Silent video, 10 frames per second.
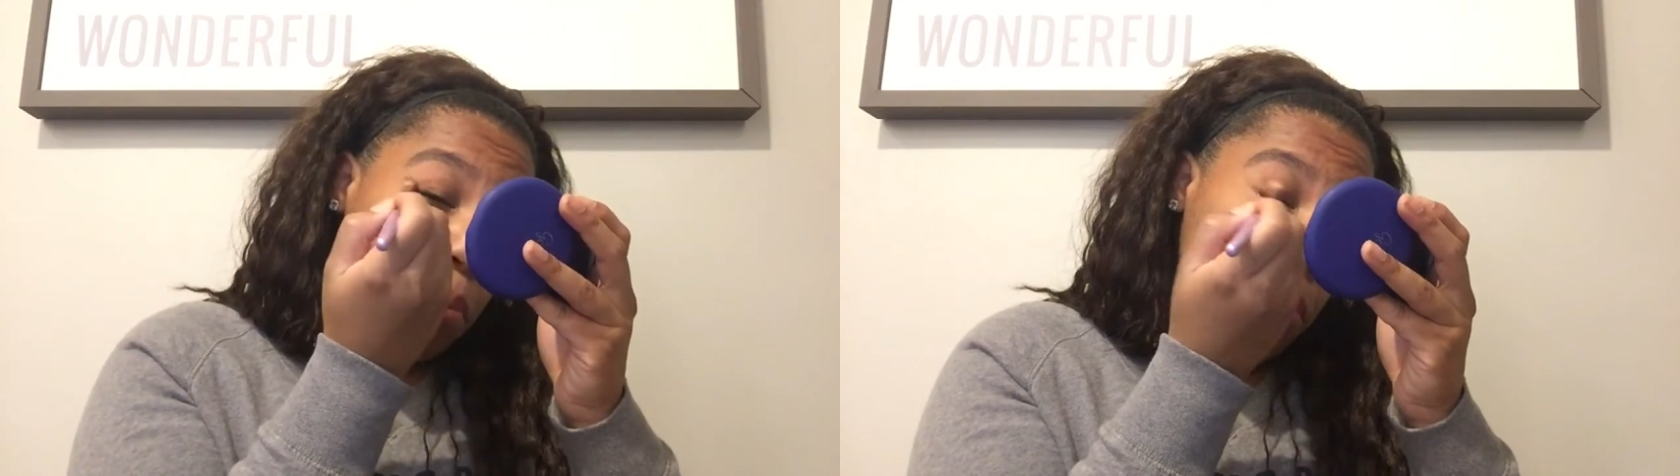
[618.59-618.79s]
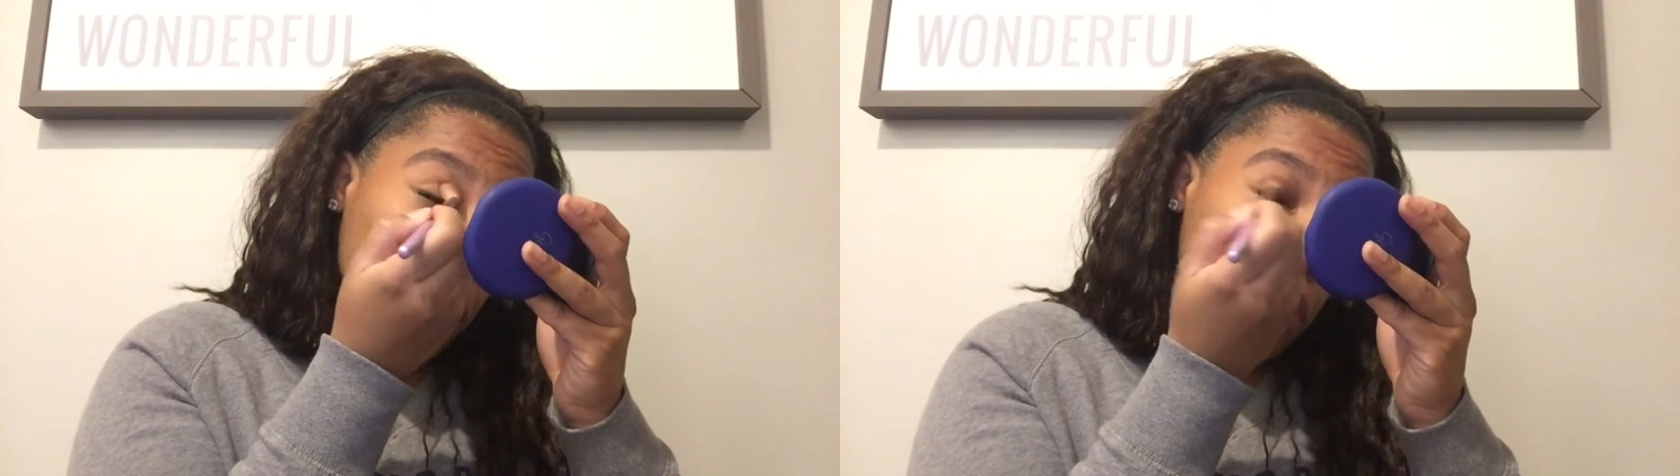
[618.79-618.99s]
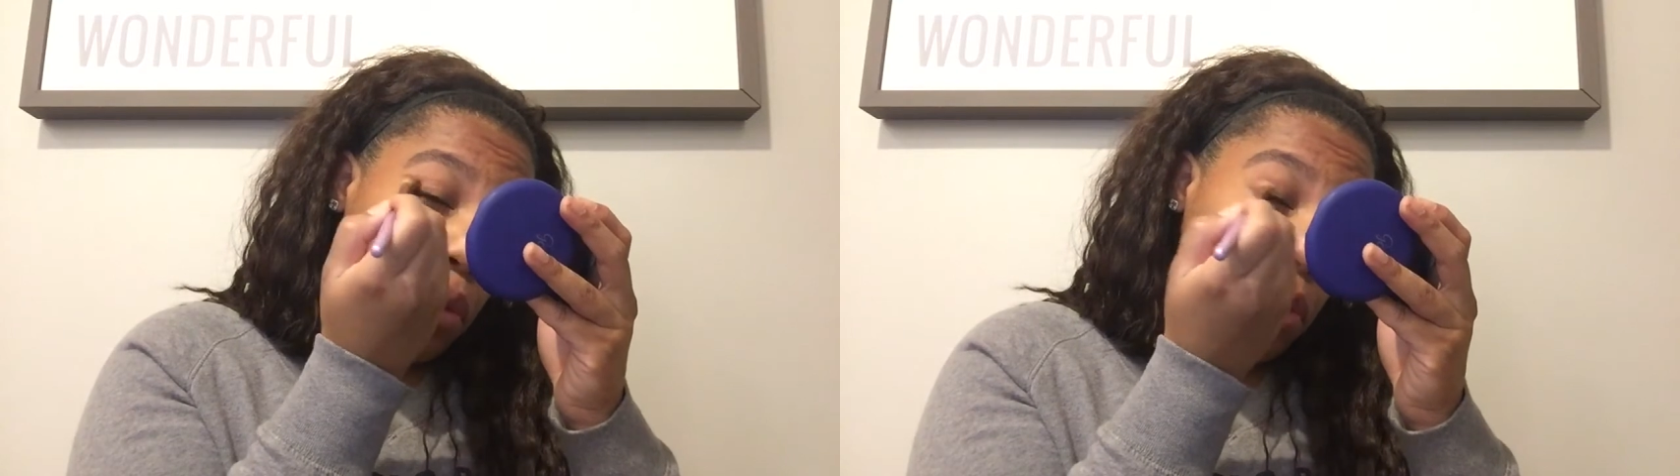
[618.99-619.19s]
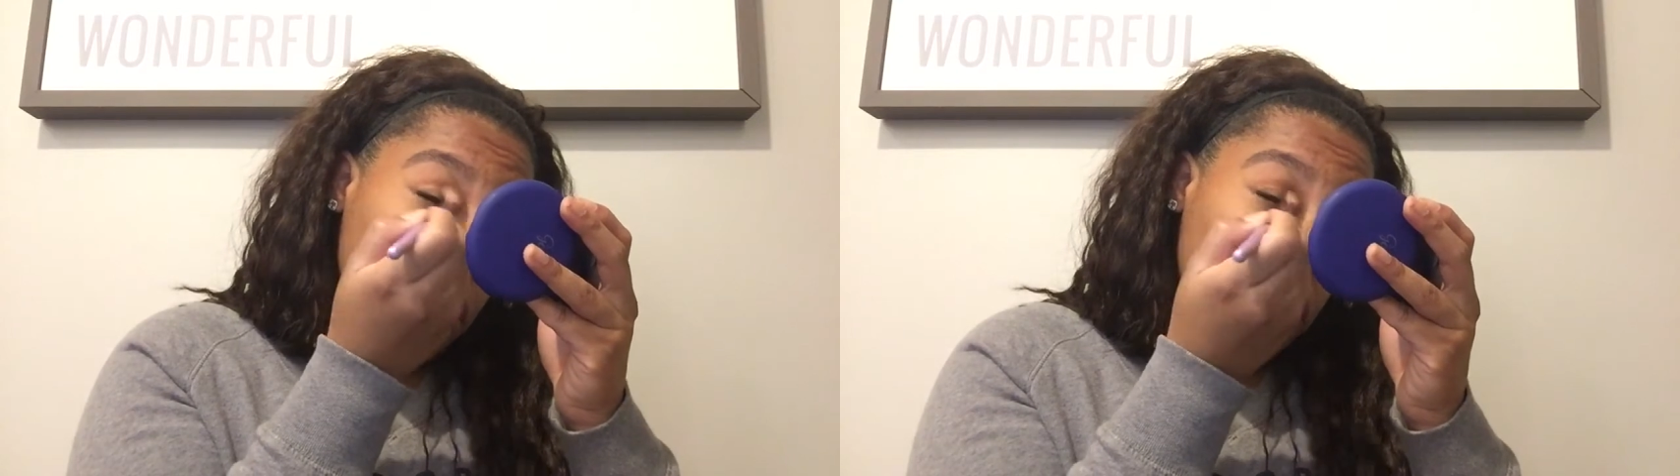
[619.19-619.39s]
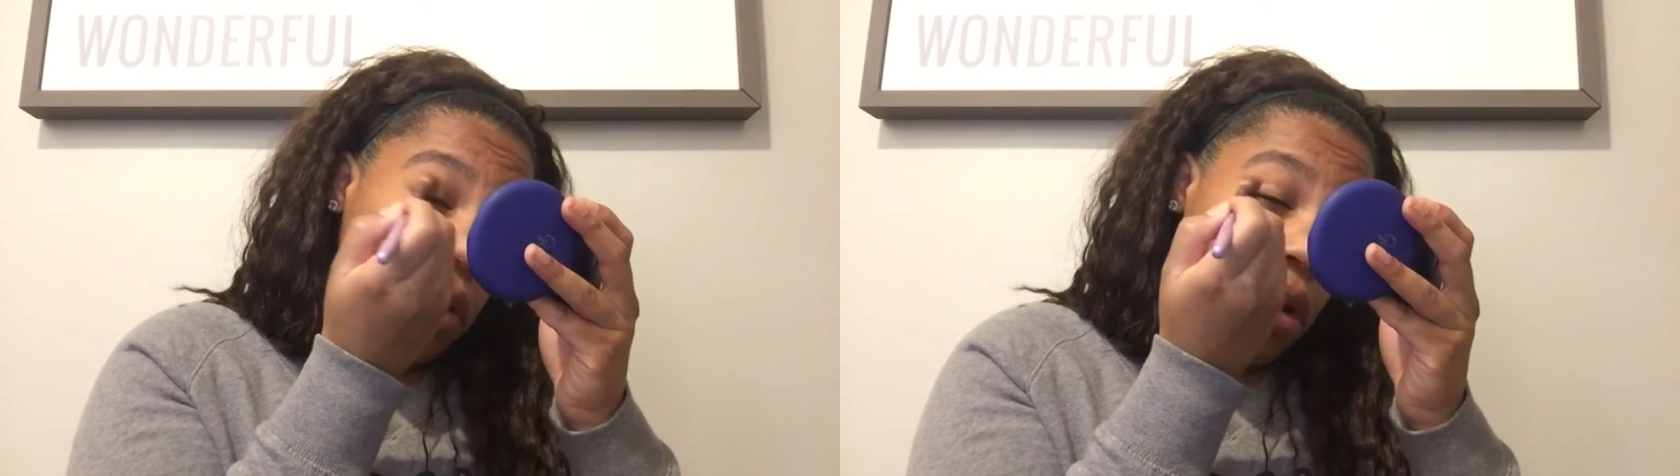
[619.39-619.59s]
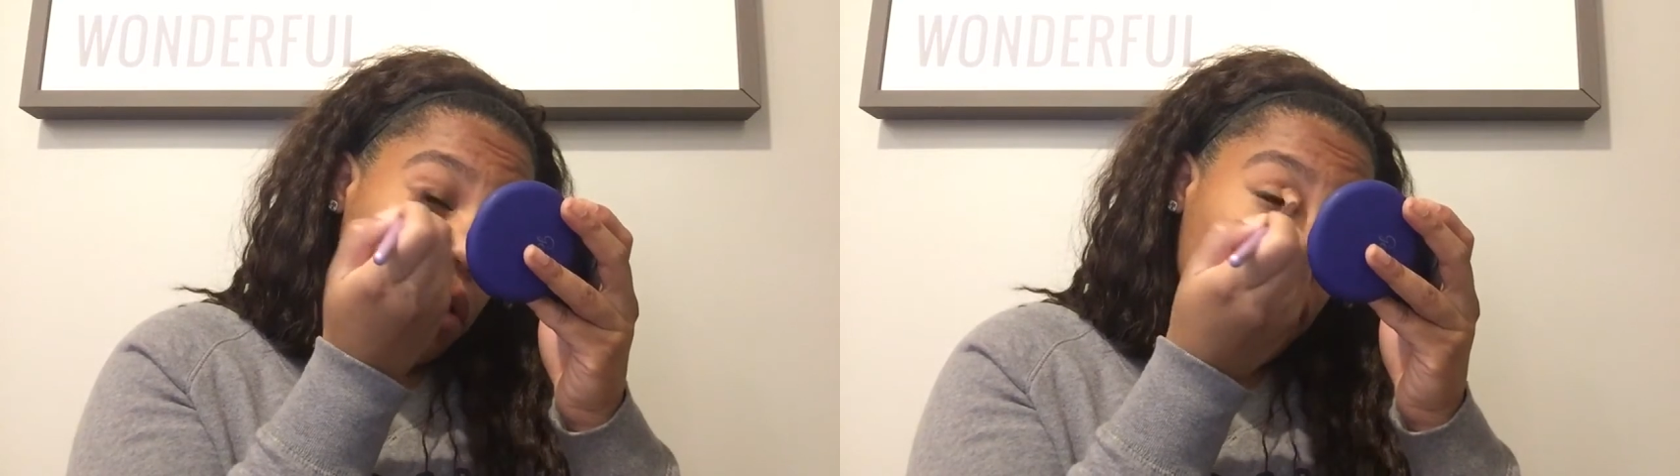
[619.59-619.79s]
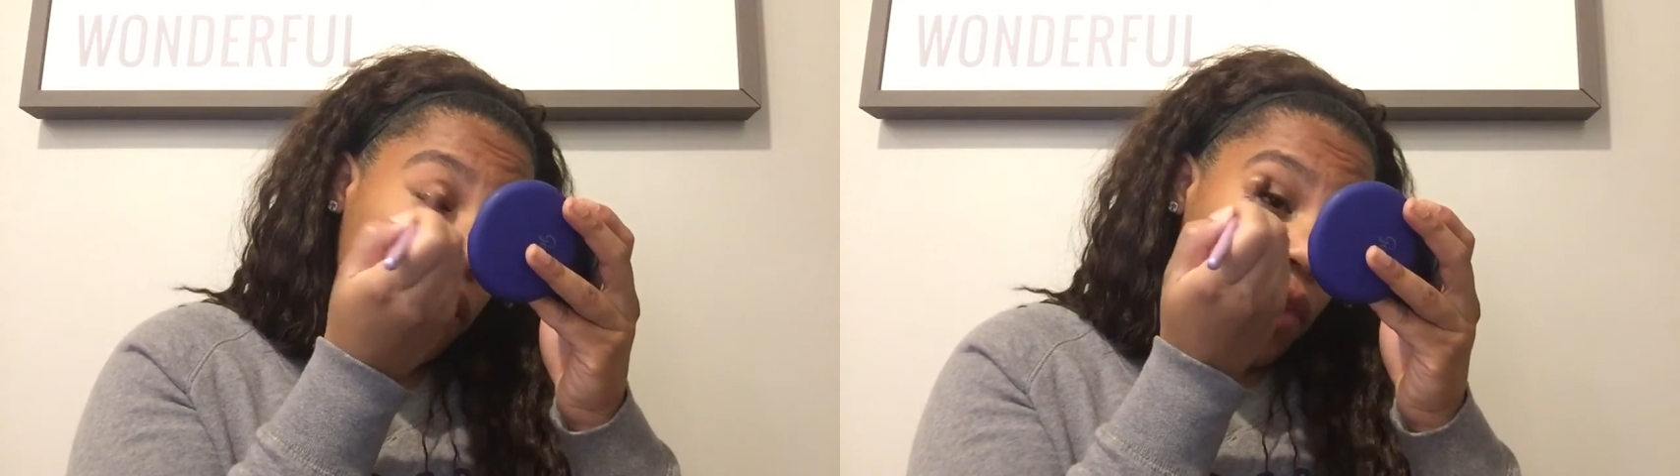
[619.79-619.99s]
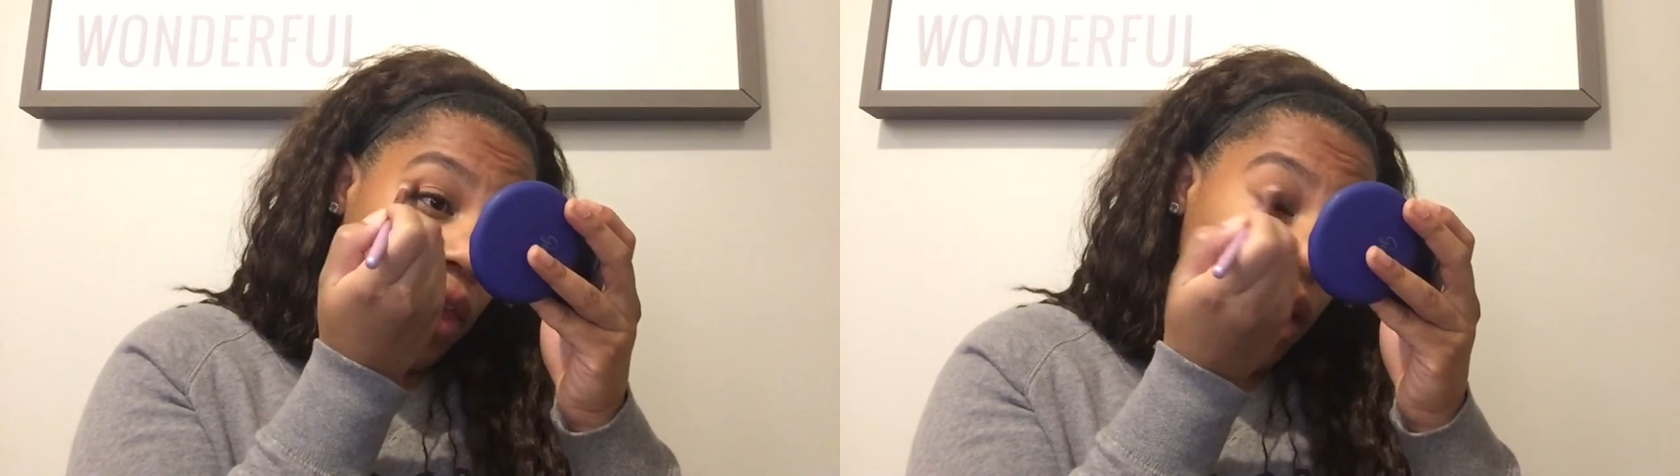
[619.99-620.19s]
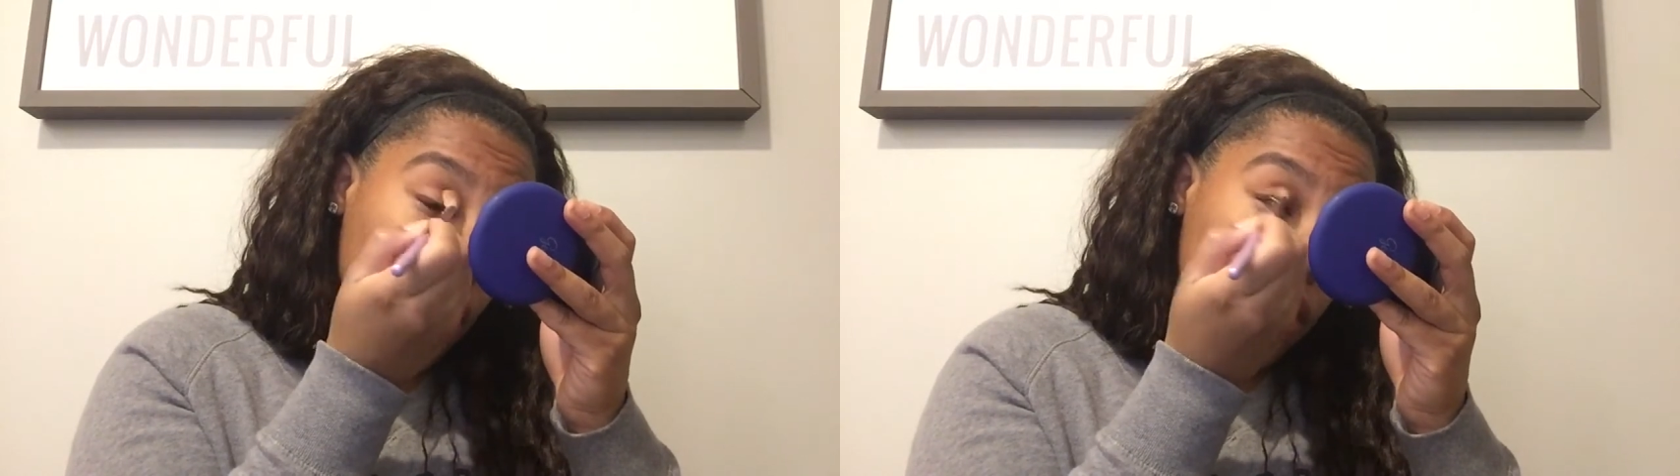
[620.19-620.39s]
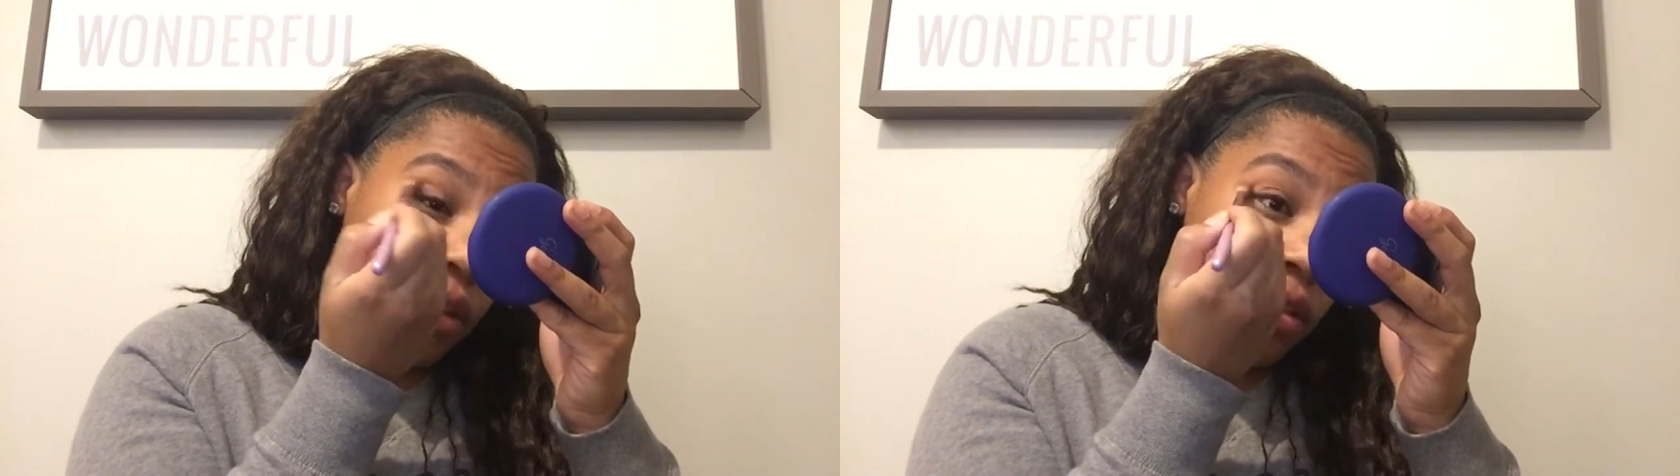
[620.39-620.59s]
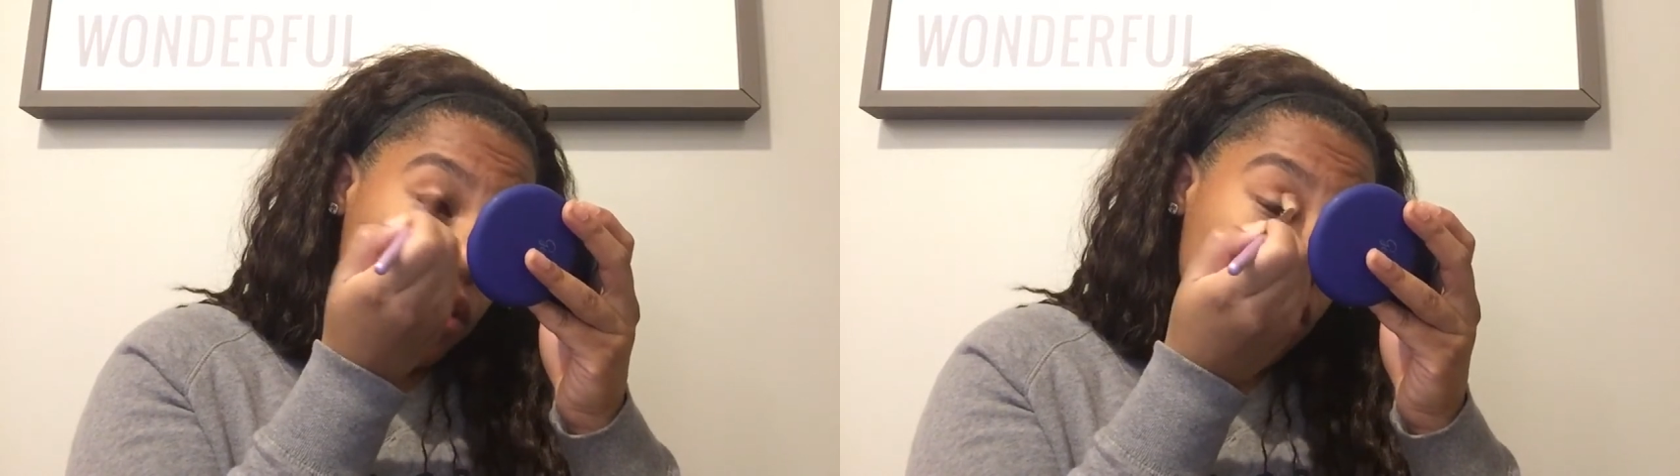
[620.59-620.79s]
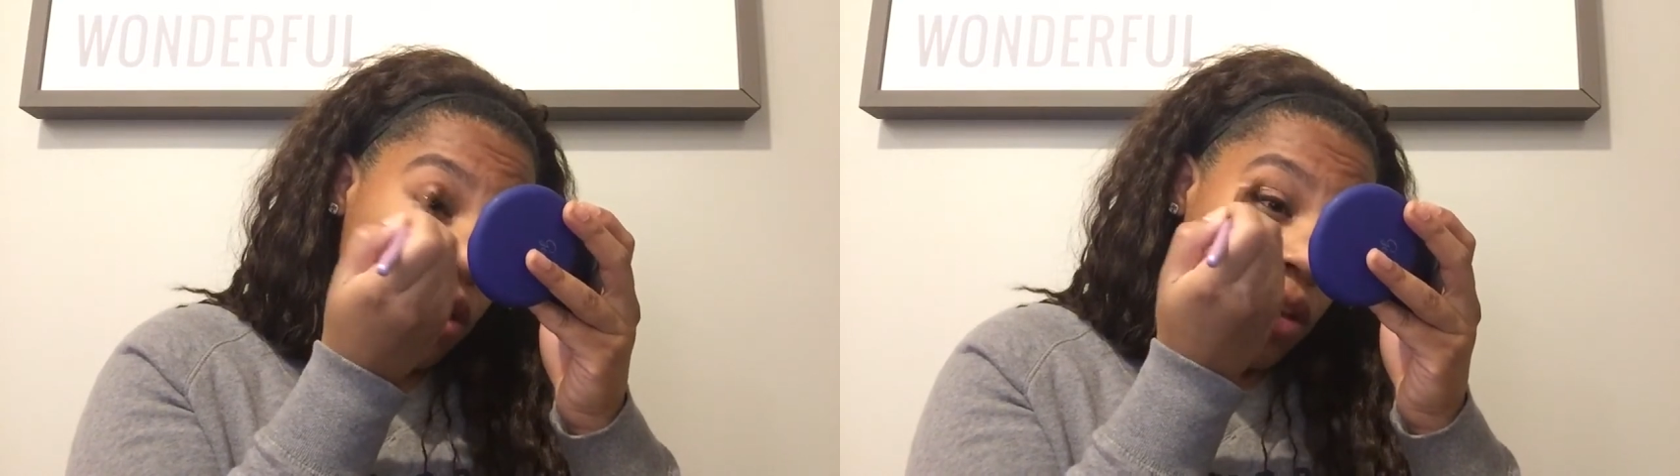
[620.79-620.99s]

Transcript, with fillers: Beautiful color for the eyelids.